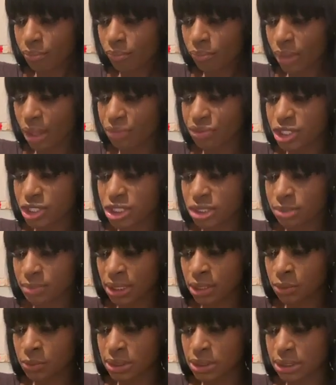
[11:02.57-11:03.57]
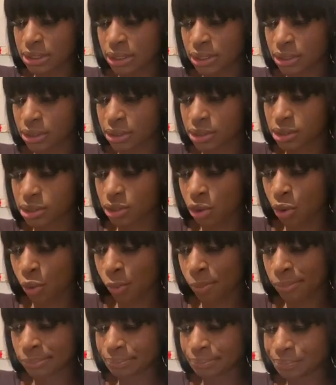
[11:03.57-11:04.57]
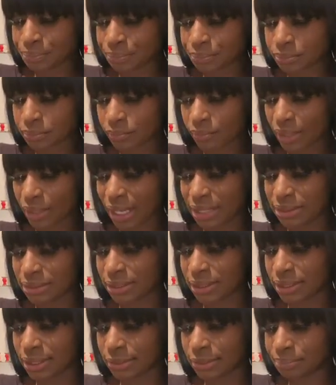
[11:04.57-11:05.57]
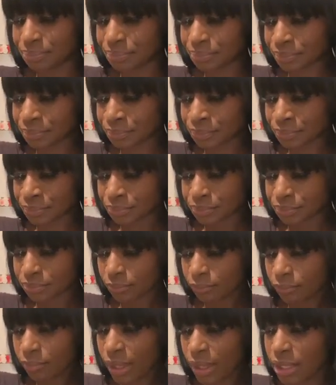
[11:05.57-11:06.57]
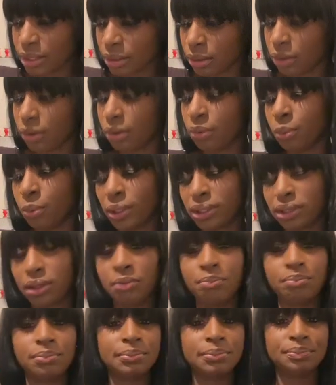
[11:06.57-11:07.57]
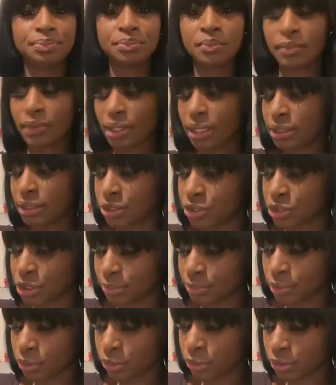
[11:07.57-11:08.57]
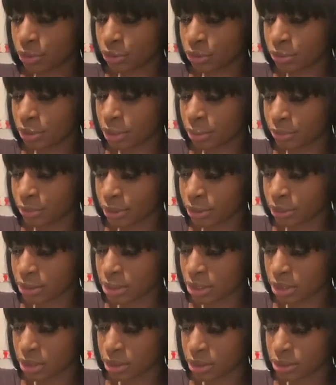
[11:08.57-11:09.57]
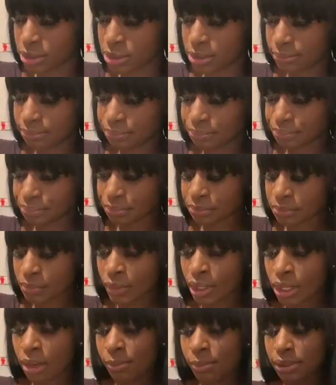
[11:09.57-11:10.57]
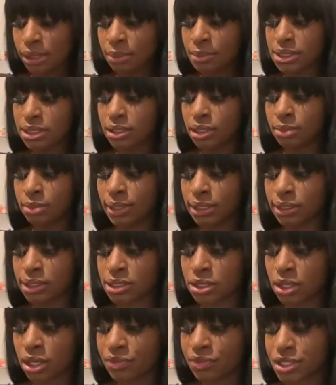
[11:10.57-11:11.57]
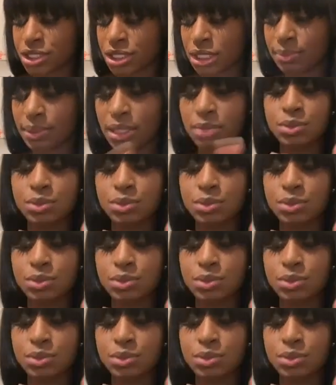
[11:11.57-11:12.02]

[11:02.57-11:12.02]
the money was good, so I did it. And I didn't drop the whole cucumber in the sauce. But let me tell you about this office job that I was